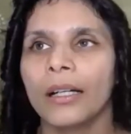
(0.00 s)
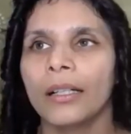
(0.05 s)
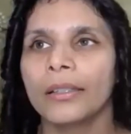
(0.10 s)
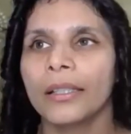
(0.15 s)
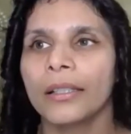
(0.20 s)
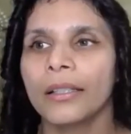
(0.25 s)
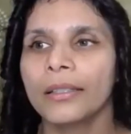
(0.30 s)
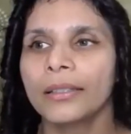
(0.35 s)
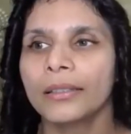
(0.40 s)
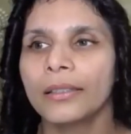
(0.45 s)

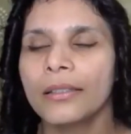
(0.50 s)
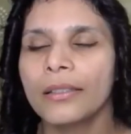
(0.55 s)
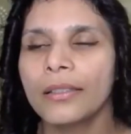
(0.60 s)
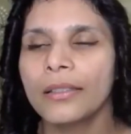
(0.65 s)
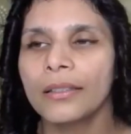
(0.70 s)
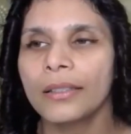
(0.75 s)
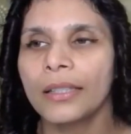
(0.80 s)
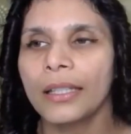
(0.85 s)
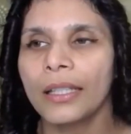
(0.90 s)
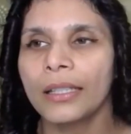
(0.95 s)
There are
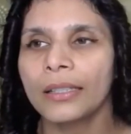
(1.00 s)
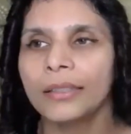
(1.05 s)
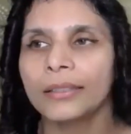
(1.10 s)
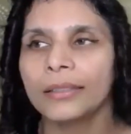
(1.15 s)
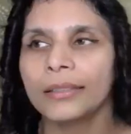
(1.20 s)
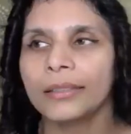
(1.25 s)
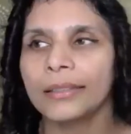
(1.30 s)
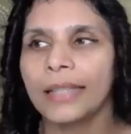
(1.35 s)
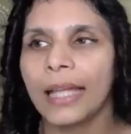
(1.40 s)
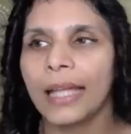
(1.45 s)
certain
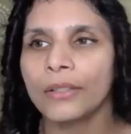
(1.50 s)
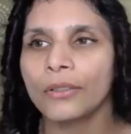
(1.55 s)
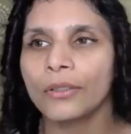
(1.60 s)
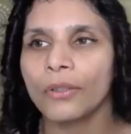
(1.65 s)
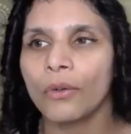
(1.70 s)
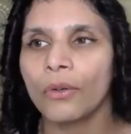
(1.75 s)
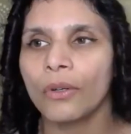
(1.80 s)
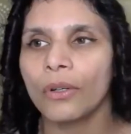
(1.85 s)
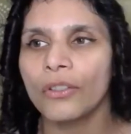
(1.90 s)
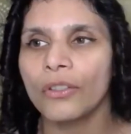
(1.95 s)
things that,
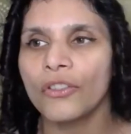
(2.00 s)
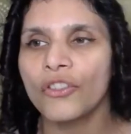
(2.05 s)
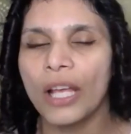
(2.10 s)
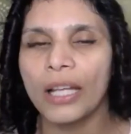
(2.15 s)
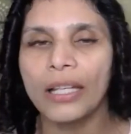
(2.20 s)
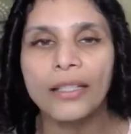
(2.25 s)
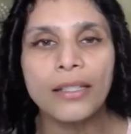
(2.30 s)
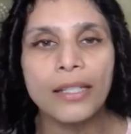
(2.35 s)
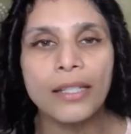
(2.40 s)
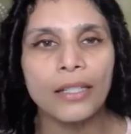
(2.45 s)

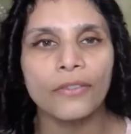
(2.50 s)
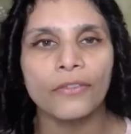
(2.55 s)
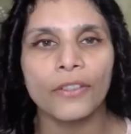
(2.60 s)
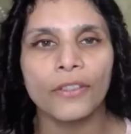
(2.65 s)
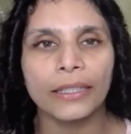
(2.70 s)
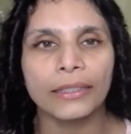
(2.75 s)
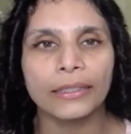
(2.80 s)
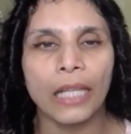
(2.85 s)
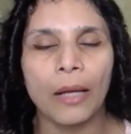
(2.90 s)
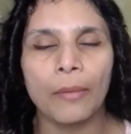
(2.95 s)
gelatin, for
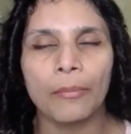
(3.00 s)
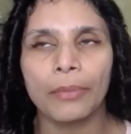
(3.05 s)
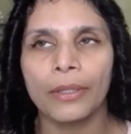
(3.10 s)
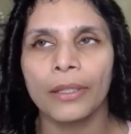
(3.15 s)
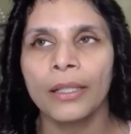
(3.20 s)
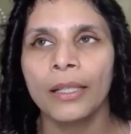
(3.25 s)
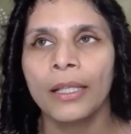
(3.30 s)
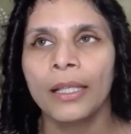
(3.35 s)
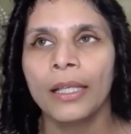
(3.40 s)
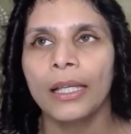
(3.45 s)

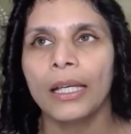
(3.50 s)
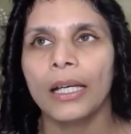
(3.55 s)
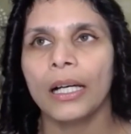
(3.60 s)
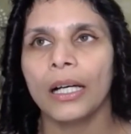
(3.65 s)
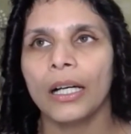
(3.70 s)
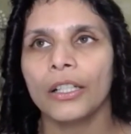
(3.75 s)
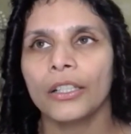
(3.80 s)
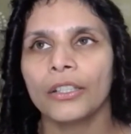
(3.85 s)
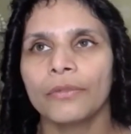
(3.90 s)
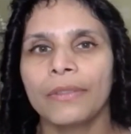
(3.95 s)
example,
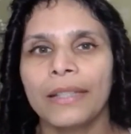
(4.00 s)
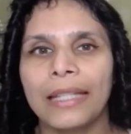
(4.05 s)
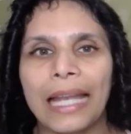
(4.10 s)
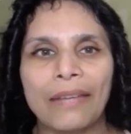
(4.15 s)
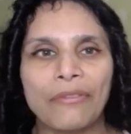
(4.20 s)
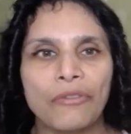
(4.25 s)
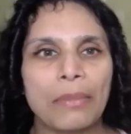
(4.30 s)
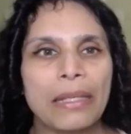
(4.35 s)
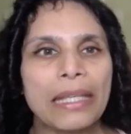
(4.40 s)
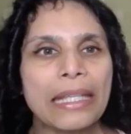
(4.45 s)
we'll
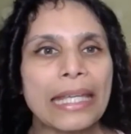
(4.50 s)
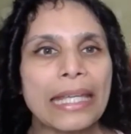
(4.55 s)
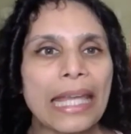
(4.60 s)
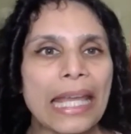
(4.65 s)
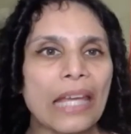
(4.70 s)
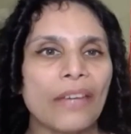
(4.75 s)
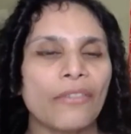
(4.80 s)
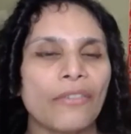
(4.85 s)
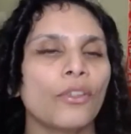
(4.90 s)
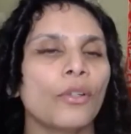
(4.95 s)
have to be
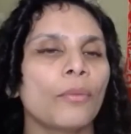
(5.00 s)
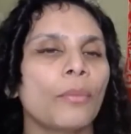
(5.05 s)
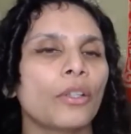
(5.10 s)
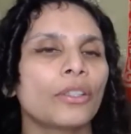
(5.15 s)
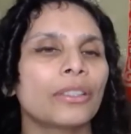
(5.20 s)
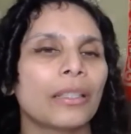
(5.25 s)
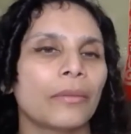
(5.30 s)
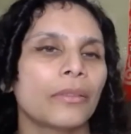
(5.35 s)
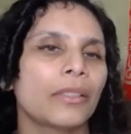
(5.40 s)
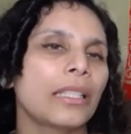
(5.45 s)
careful about
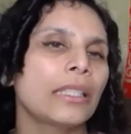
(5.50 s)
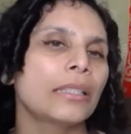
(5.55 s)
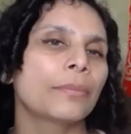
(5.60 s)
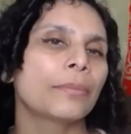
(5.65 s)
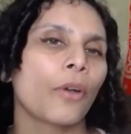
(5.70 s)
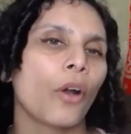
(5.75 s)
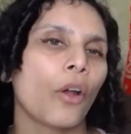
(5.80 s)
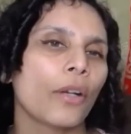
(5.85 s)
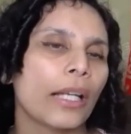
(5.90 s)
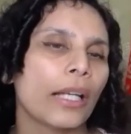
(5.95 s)
some of these
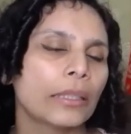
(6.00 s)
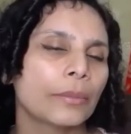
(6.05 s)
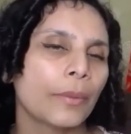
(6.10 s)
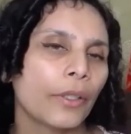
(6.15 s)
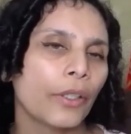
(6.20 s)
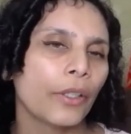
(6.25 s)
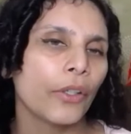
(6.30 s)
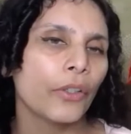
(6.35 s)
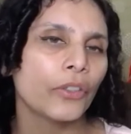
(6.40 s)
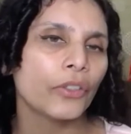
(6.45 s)
products
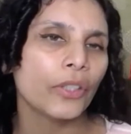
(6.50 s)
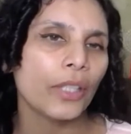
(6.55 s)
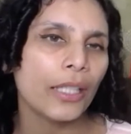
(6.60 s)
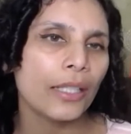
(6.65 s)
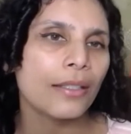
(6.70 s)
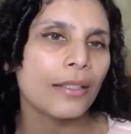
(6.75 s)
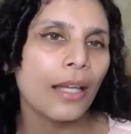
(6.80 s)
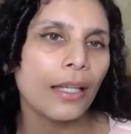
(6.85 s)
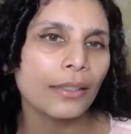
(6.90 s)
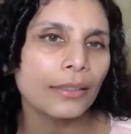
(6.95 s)
because
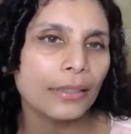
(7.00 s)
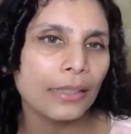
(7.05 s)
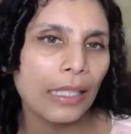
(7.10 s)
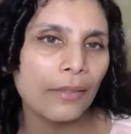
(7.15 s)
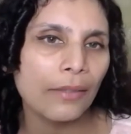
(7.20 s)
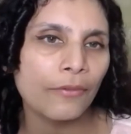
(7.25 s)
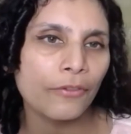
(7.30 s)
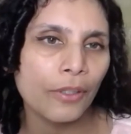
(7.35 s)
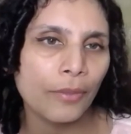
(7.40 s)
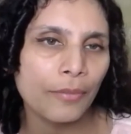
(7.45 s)
it does
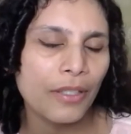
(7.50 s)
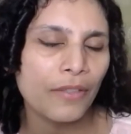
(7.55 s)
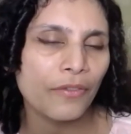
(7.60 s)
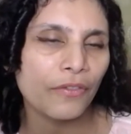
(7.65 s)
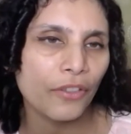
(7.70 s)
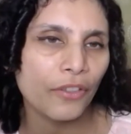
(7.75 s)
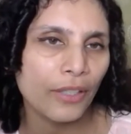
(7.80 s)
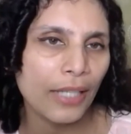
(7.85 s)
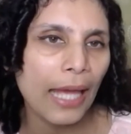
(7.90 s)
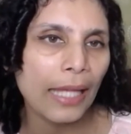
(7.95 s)
come from
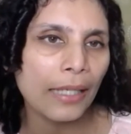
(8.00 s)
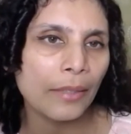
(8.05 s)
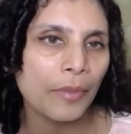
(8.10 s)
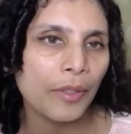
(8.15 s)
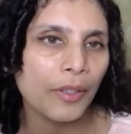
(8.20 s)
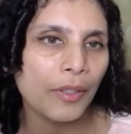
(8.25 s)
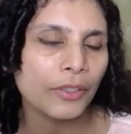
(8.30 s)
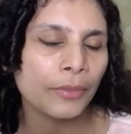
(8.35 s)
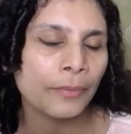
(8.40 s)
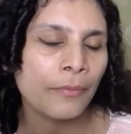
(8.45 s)
different
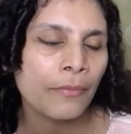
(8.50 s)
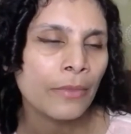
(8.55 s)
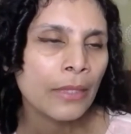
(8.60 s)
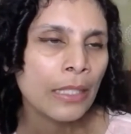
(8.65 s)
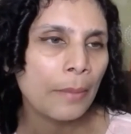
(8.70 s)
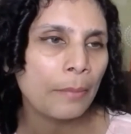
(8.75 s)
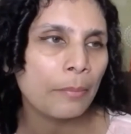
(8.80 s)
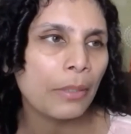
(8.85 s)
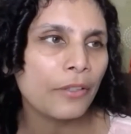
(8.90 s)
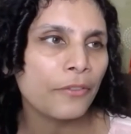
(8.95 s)
animals.
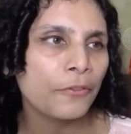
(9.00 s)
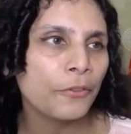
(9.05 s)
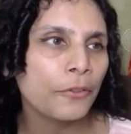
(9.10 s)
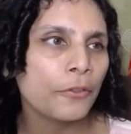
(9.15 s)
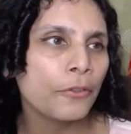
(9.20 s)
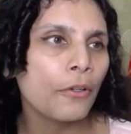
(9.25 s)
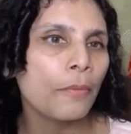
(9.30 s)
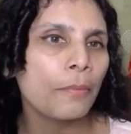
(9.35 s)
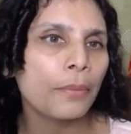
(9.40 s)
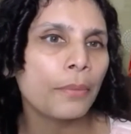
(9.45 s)
But if you
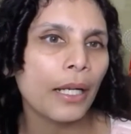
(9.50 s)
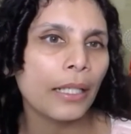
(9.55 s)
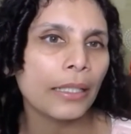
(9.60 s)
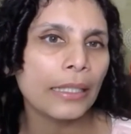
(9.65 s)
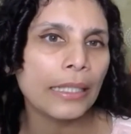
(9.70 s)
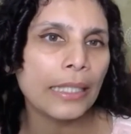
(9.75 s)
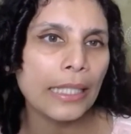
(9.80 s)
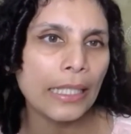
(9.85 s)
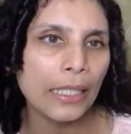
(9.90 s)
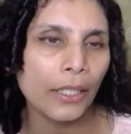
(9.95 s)
know pranic
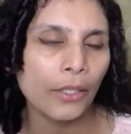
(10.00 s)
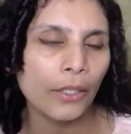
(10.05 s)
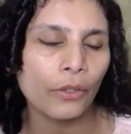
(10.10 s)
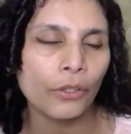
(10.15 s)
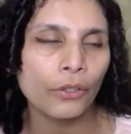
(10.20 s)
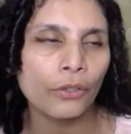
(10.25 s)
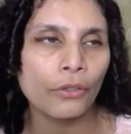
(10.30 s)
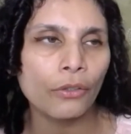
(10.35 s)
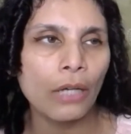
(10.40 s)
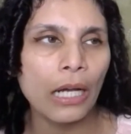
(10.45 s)
healing or
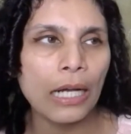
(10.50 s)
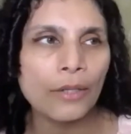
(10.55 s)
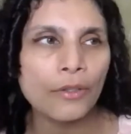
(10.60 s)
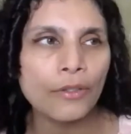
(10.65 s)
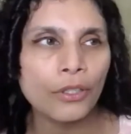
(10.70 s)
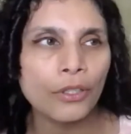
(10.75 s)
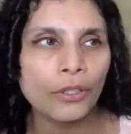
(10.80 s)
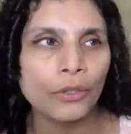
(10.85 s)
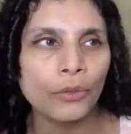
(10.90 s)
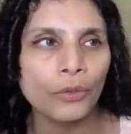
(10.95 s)
you know how
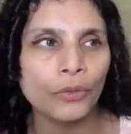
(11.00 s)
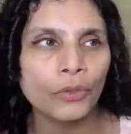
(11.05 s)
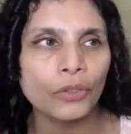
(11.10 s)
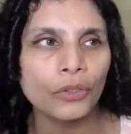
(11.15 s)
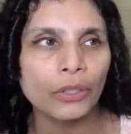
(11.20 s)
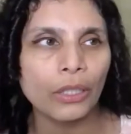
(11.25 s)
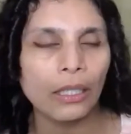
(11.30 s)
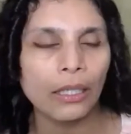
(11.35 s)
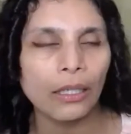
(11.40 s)
to use